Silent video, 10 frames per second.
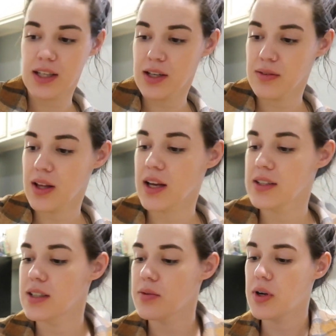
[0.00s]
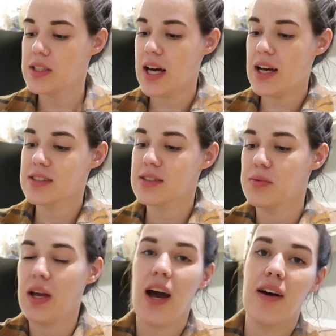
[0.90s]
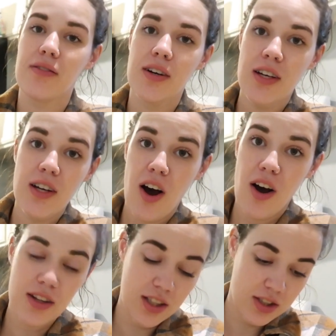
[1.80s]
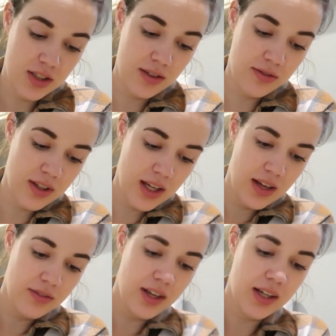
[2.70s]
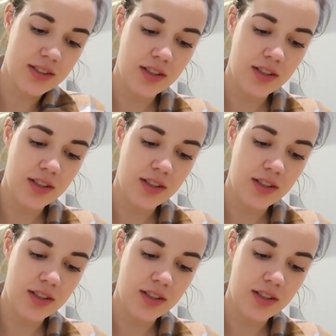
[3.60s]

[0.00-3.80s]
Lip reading: like I said, what tasks we have on the agenda for the evening.